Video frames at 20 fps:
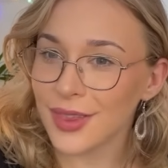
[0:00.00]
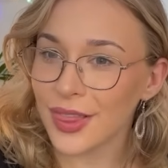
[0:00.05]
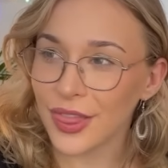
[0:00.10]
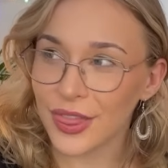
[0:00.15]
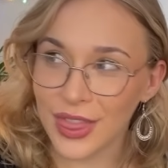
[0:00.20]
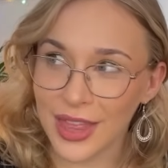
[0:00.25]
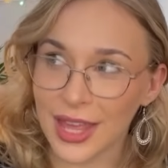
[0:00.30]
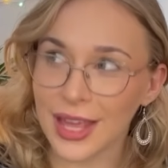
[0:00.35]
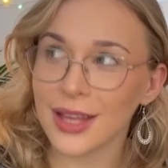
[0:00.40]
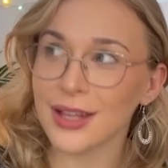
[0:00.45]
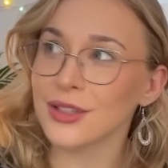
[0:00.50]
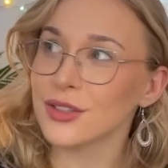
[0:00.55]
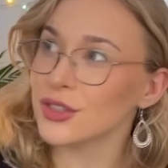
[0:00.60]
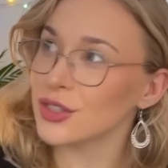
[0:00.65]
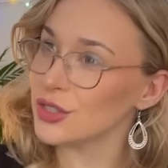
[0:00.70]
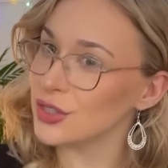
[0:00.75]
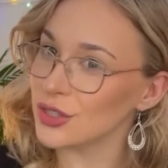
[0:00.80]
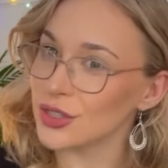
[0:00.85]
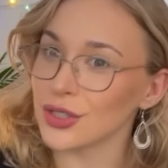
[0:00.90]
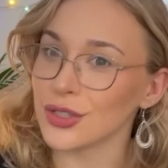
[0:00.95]
thing to
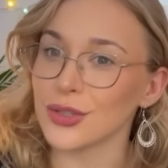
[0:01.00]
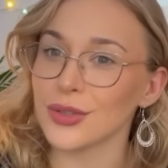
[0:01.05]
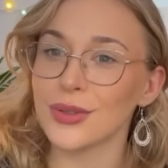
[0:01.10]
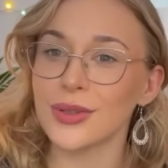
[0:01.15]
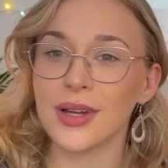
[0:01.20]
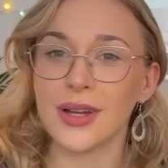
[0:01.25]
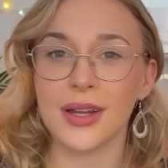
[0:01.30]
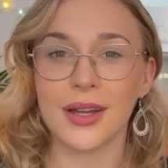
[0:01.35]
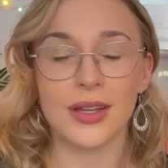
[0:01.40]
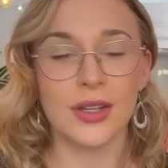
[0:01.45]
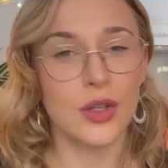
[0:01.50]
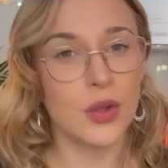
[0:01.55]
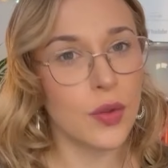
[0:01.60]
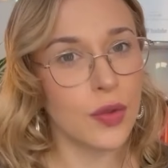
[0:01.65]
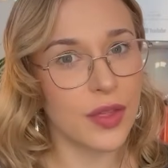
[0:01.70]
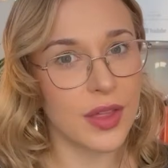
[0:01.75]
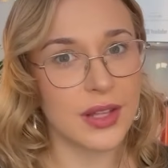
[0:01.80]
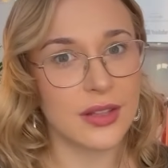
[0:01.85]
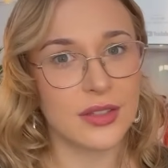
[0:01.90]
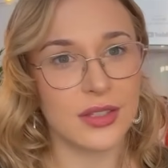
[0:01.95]
do, new
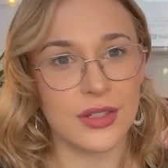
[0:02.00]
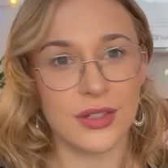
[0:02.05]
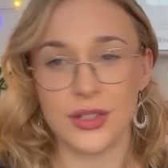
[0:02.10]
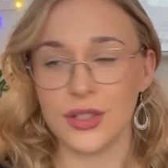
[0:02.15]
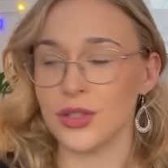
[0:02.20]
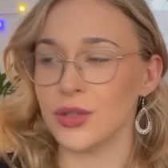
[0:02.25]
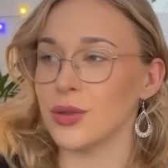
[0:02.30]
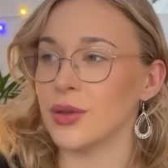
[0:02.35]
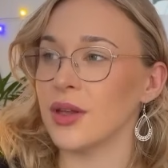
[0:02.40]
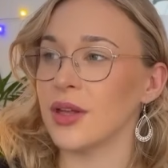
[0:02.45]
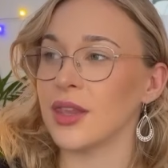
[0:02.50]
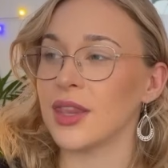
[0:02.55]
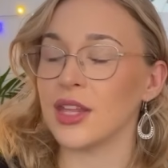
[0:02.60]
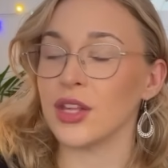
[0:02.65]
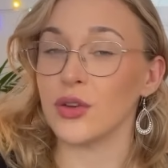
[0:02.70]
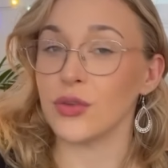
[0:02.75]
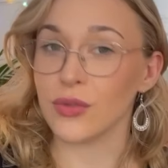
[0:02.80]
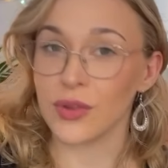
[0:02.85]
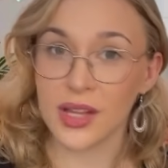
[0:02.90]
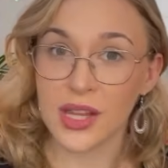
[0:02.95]
thing to do that
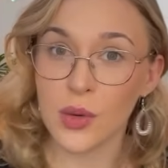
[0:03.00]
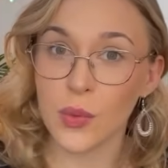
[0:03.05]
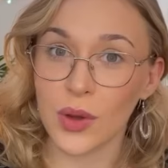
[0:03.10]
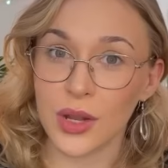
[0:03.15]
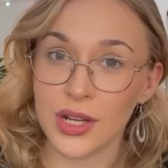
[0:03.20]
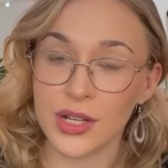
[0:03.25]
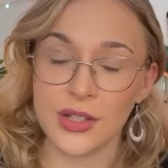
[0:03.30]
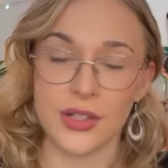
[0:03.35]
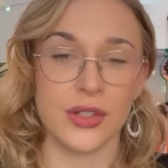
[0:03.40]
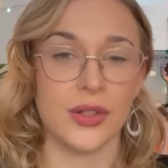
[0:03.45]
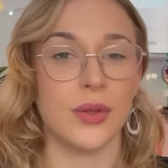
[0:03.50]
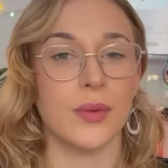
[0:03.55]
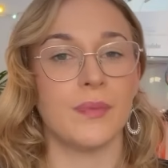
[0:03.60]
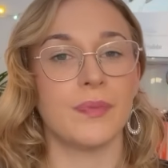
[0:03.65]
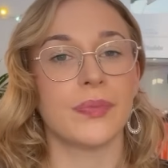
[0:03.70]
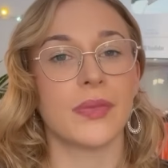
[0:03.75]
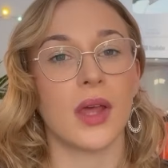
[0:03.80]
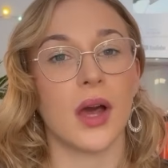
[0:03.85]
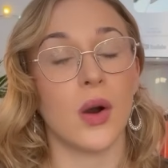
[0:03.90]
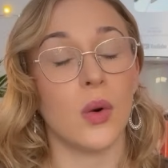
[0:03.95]
you really want to do
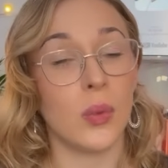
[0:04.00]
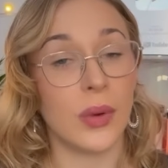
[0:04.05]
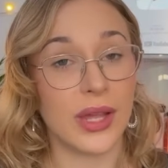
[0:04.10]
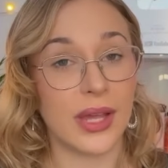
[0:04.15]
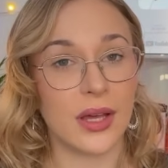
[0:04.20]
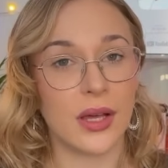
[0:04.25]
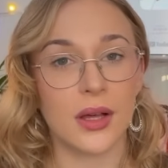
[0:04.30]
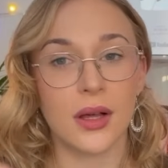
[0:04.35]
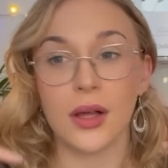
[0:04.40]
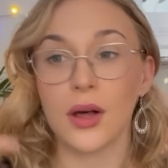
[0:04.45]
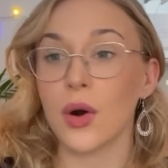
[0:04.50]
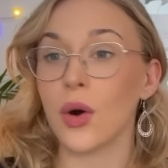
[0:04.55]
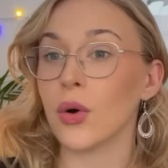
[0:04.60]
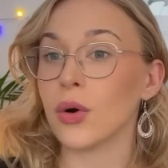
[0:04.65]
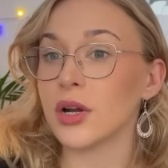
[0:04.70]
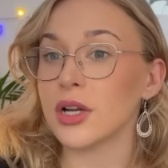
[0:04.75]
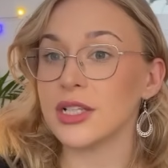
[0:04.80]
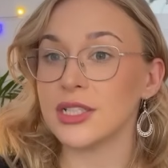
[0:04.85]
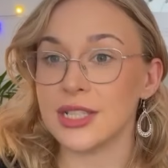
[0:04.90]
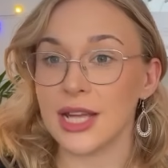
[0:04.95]
a week
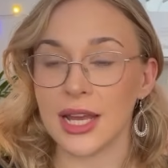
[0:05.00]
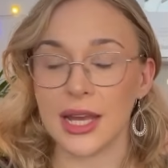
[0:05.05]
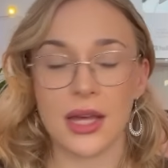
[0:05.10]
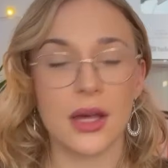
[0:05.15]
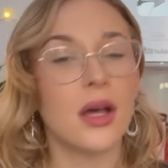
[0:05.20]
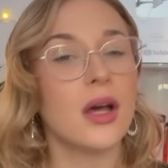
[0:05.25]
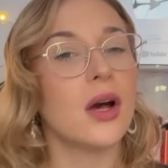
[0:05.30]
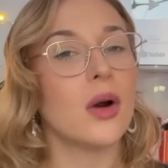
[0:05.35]
or a day.